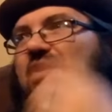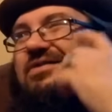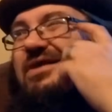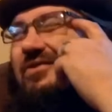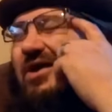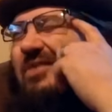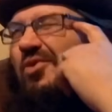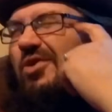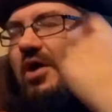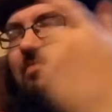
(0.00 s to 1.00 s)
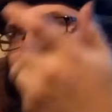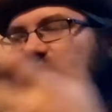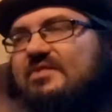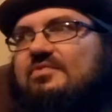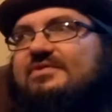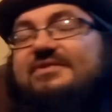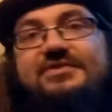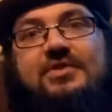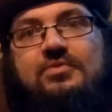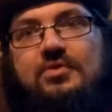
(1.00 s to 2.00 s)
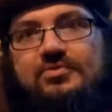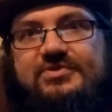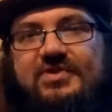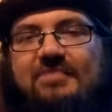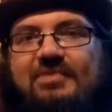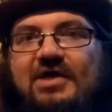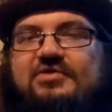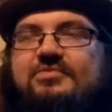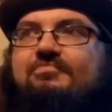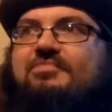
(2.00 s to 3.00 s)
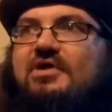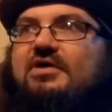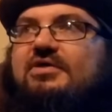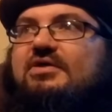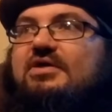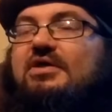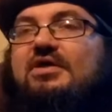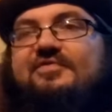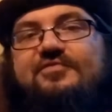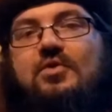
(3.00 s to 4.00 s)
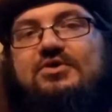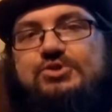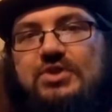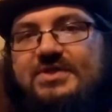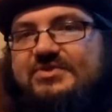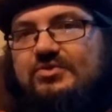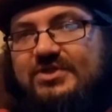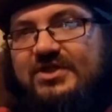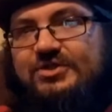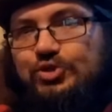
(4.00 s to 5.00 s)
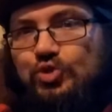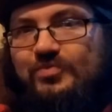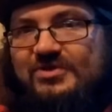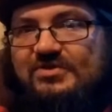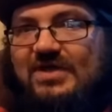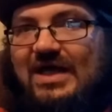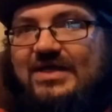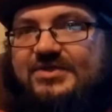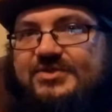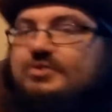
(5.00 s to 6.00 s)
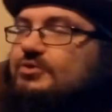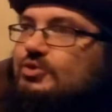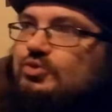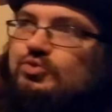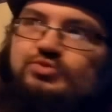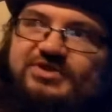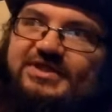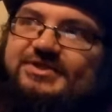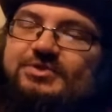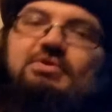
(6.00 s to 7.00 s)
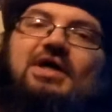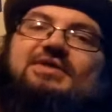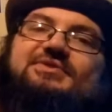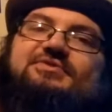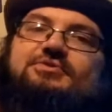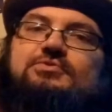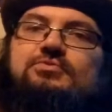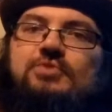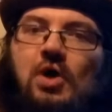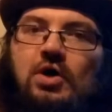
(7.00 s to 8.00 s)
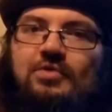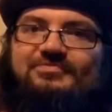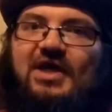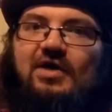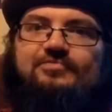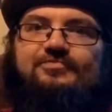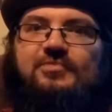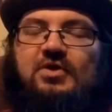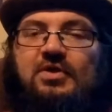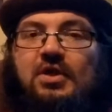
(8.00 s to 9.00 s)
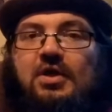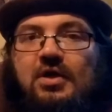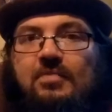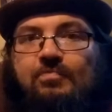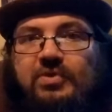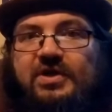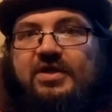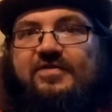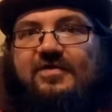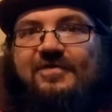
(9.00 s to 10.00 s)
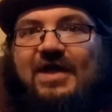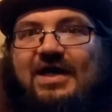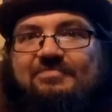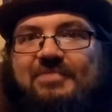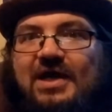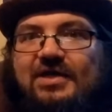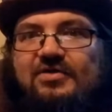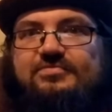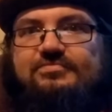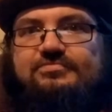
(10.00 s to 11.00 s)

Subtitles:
Now, there are more complex ones that don't hold to that pattern, but if you are just looking to relax, to de-stress, to calm down, breathe that pattern.